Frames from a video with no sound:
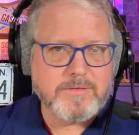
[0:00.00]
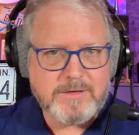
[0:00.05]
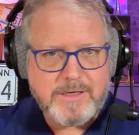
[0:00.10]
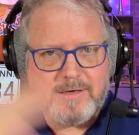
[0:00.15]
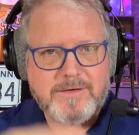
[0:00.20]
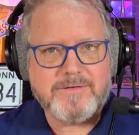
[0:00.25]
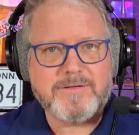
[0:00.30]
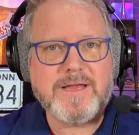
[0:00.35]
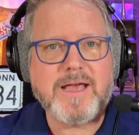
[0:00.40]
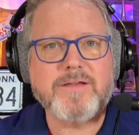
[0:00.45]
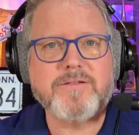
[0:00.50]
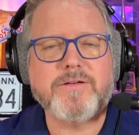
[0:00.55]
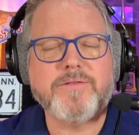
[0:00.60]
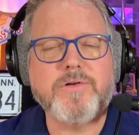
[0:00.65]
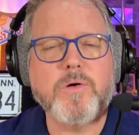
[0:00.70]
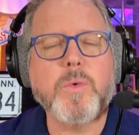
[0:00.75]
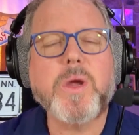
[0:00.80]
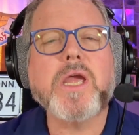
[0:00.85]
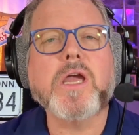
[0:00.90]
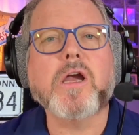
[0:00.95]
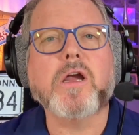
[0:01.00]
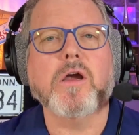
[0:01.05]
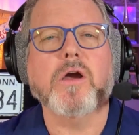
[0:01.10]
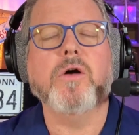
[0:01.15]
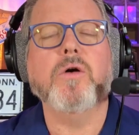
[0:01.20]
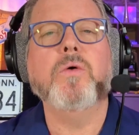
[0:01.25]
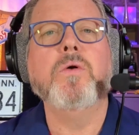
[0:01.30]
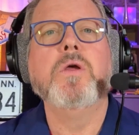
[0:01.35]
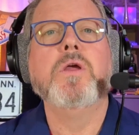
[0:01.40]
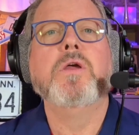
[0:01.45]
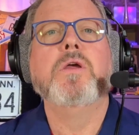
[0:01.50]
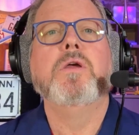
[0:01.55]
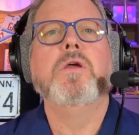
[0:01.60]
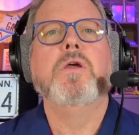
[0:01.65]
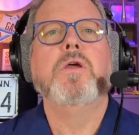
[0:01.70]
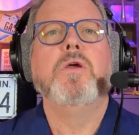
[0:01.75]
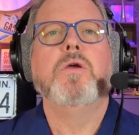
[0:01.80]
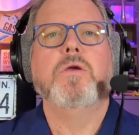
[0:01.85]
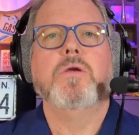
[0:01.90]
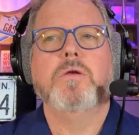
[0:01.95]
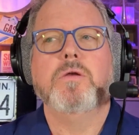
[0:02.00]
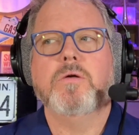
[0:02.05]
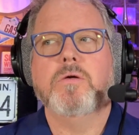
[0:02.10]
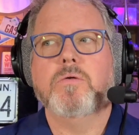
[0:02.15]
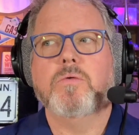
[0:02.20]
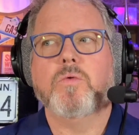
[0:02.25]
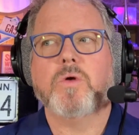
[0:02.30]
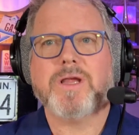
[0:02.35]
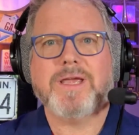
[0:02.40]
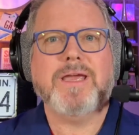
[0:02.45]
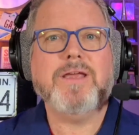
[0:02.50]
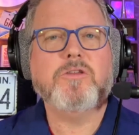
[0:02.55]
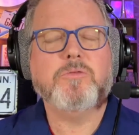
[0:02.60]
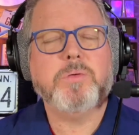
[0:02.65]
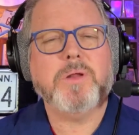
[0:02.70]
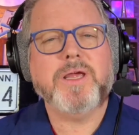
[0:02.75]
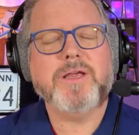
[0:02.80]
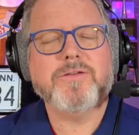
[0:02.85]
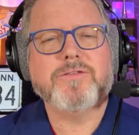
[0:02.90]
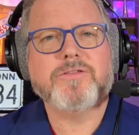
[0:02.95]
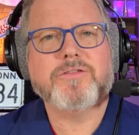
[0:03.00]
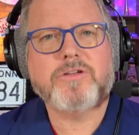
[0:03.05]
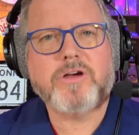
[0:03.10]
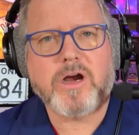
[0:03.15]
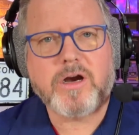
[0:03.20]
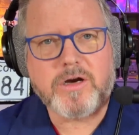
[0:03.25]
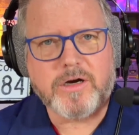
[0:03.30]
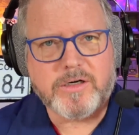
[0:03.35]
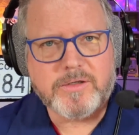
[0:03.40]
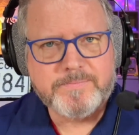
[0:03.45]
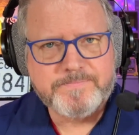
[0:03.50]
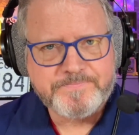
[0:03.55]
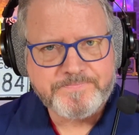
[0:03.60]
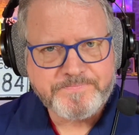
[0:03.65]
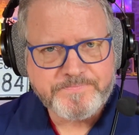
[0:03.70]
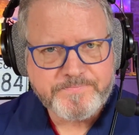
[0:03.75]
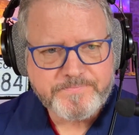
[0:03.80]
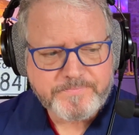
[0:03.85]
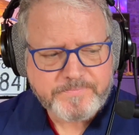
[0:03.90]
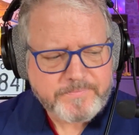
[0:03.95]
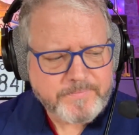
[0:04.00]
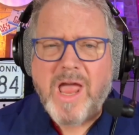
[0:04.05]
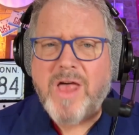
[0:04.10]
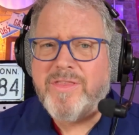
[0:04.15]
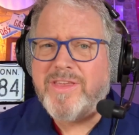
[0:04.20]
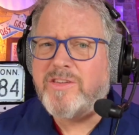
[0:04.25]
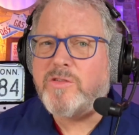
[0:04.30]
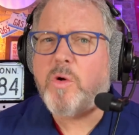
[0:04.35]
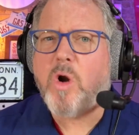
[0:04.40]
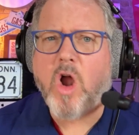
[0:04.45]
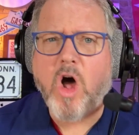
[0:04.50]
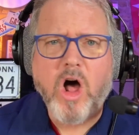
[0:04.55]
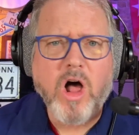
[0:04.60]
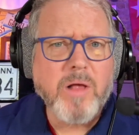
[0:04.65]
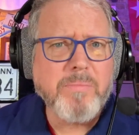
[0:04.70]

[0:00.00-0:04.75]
least as of a week ago, were kids playing soccer. And these were all